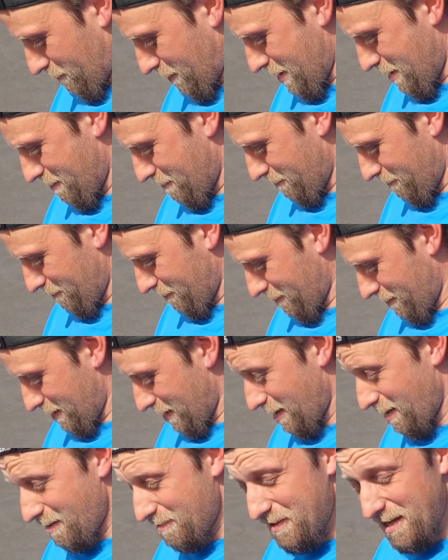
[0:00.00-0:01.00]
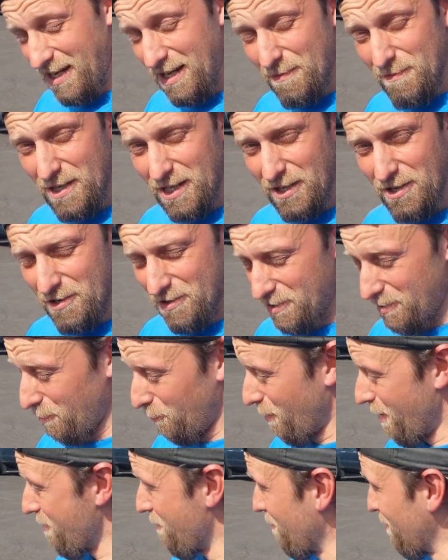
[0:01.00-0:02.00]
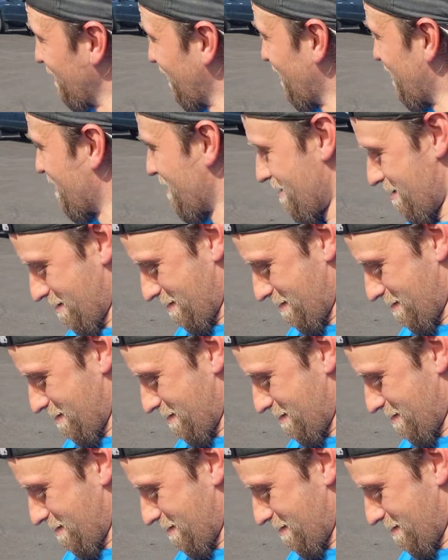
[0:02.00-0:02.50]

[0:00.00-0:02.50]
Well, I think I'm going to go to the weather alert.